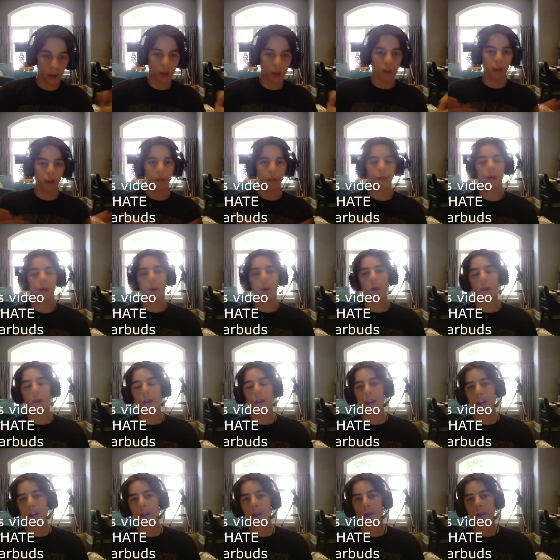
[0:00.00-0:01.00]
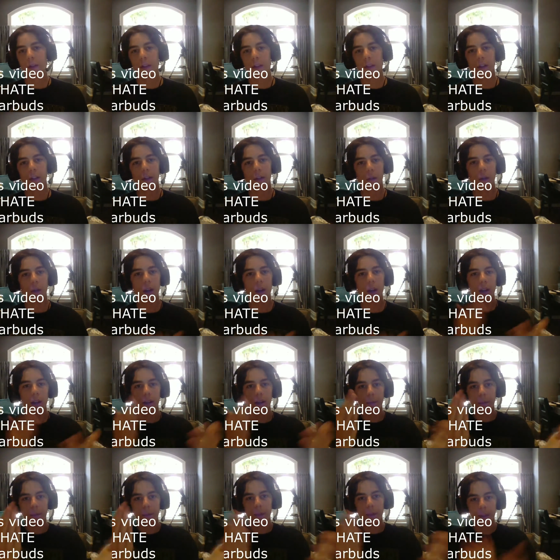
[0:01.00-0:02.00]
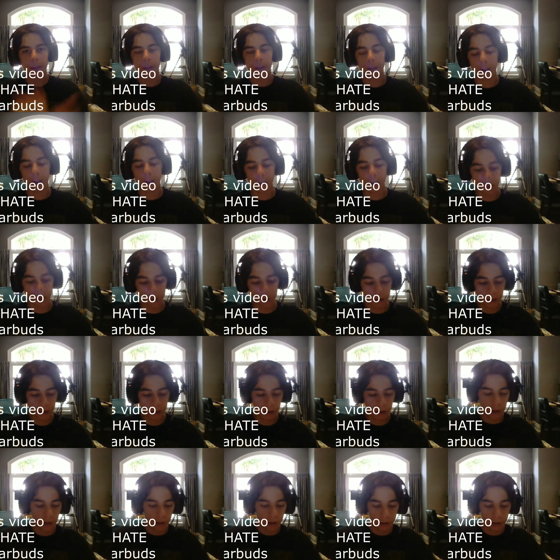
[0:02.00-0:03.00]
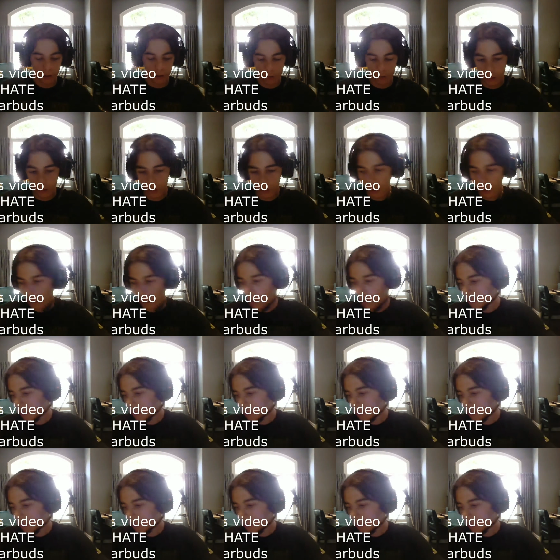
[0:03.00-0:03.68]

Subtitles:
If only there was an easier way, but there is. So a lot of you